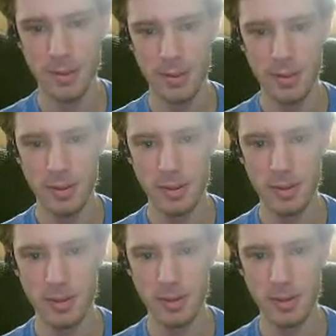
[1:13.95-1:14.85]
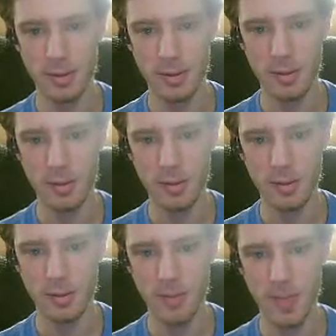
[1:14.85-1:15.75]

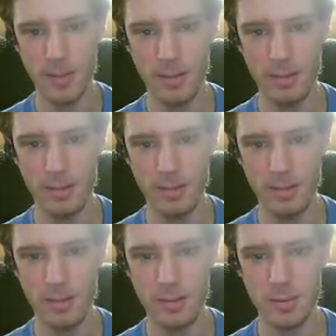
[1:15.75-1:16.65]
Nobody speaks.